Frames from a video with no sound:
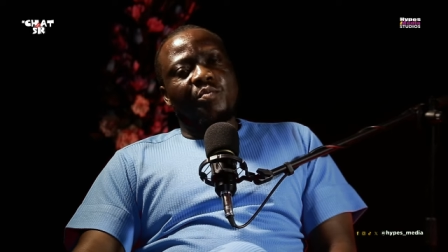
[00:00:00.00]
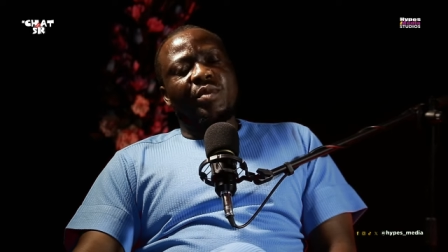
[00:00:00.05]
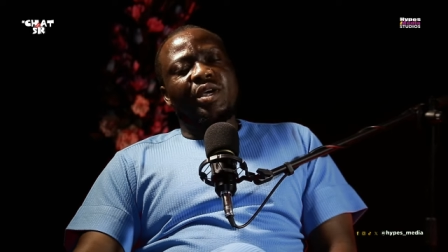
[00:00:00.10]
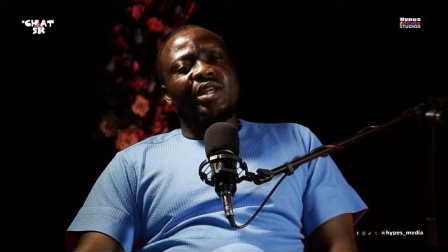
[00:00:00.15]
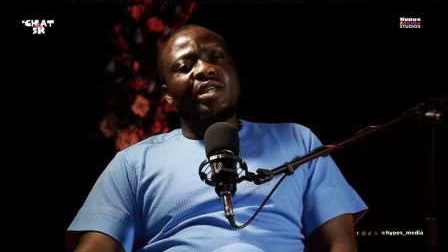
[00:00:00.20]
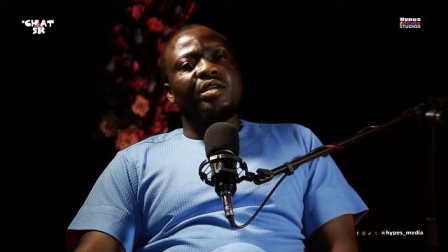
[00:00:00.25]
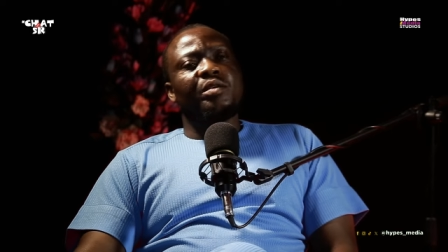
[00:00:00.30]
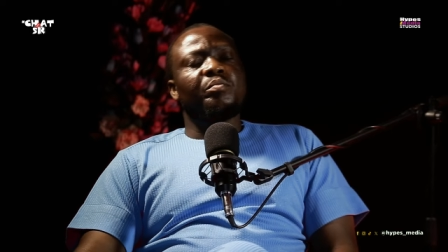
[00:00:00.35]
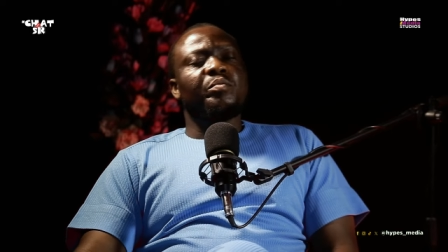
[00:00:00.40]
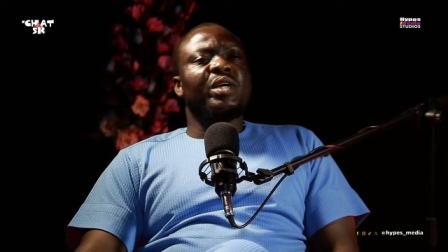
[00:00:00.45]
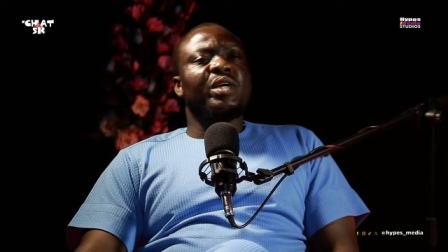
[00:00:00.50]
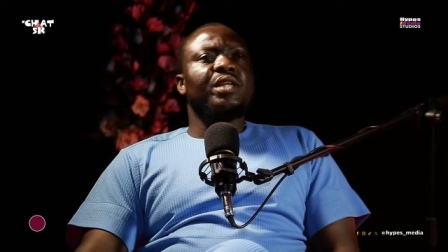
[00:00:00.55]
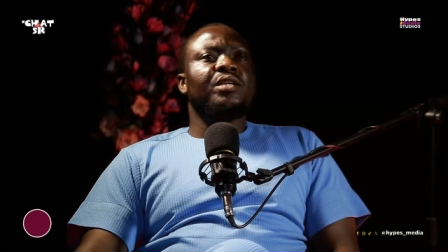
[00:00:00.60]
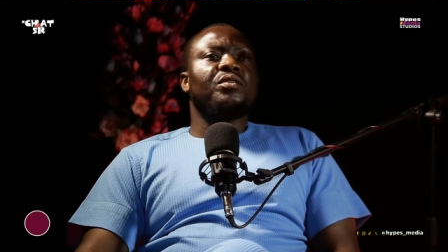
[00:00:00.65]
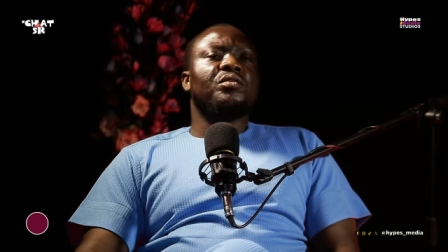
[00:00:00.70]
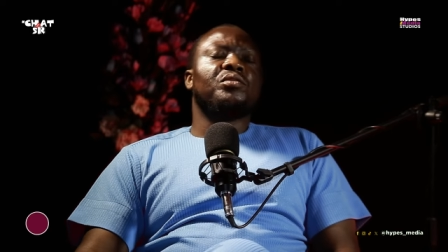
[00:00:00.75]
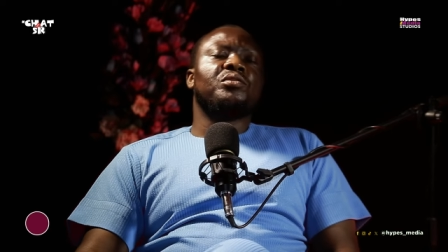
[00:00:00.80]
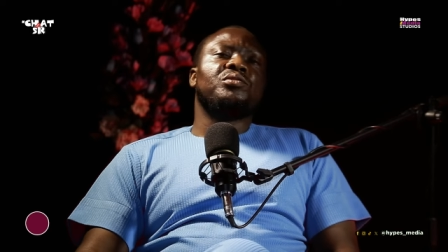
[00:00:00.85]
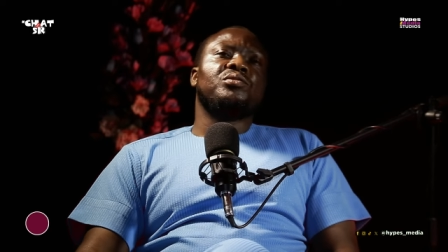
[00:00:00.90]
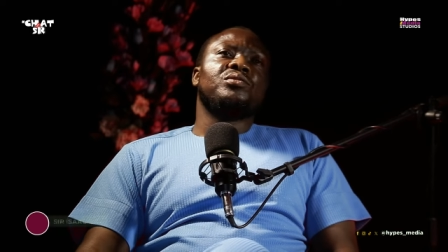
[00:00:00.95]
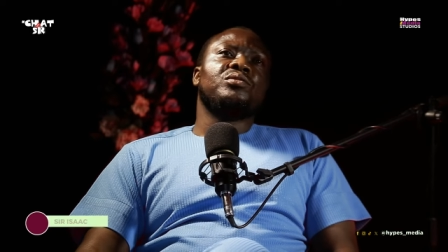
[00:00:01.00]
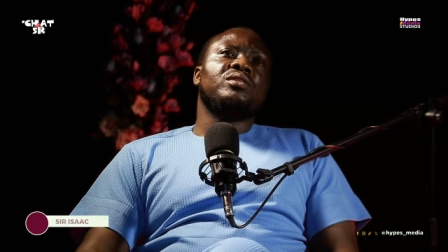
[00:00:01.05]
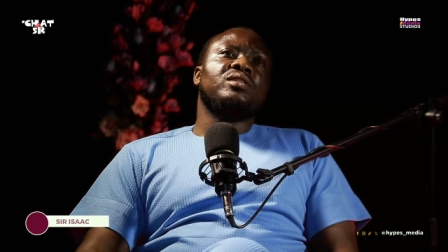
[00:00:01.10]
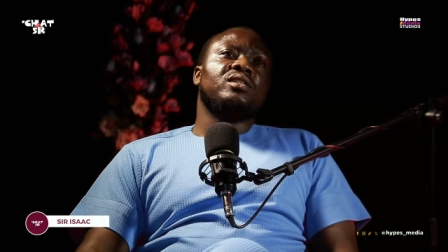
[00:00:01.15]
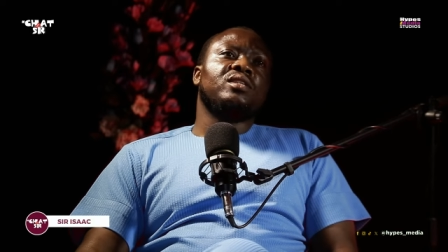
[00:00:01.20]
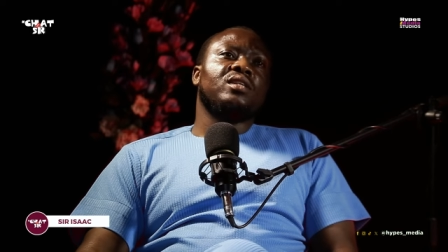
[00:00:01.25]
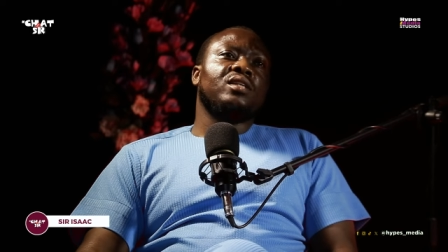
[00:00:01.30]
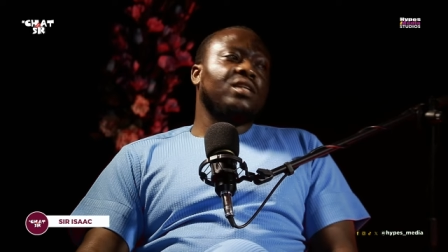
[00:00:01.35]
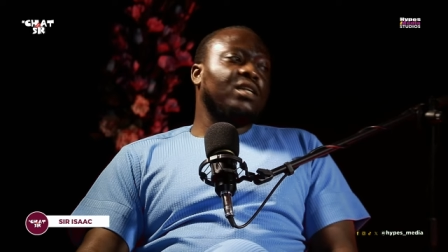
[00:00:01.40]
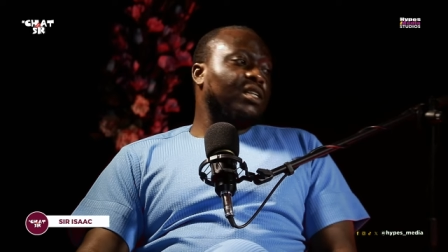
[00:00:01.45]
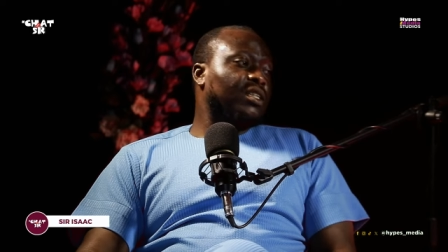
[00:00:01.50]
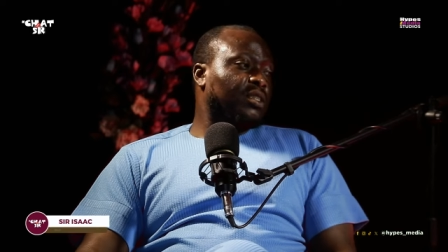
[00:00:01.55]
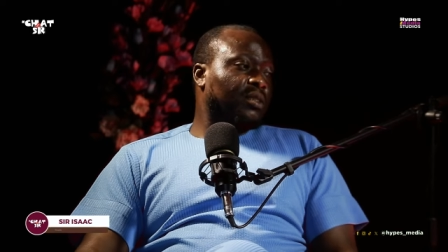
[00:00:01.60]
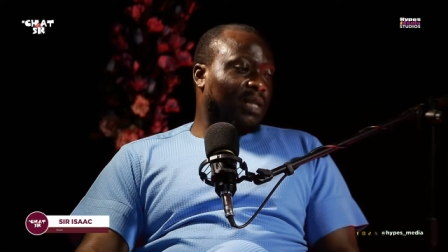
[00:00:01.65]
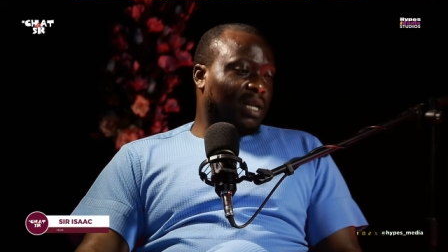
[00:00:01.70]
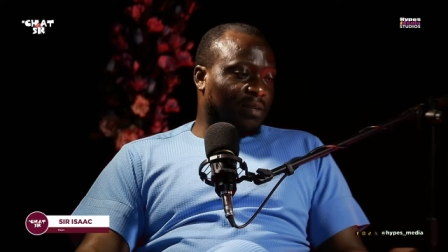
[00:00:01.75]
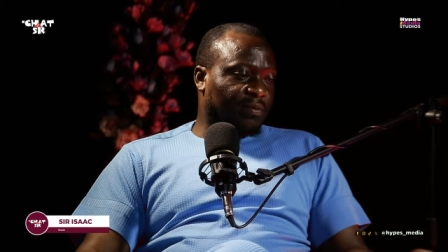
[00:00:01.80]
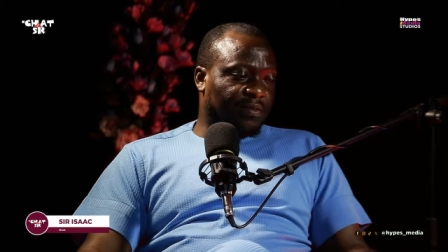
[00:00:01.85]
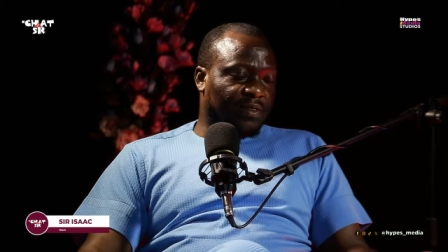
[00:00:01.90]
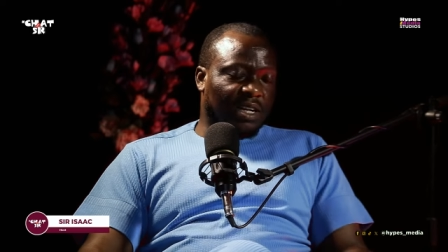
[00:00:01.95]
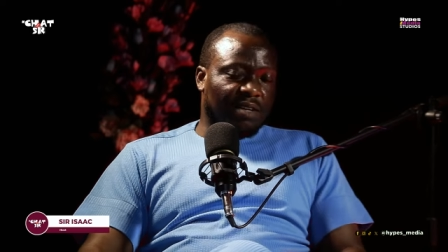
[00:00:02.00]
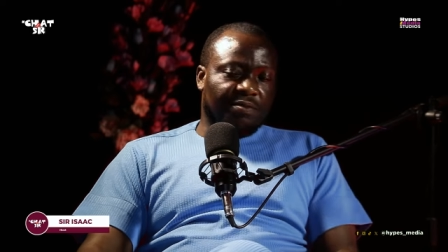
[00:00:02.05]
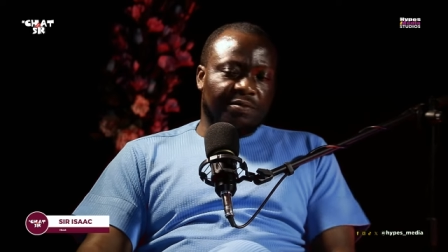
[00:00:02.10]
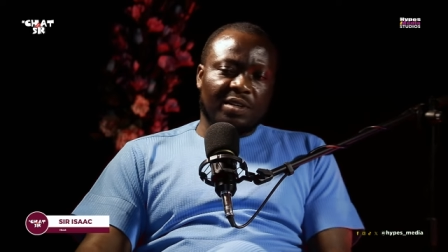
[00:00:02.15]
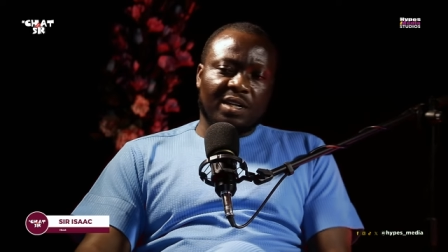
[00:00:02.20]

many many also say as I've I've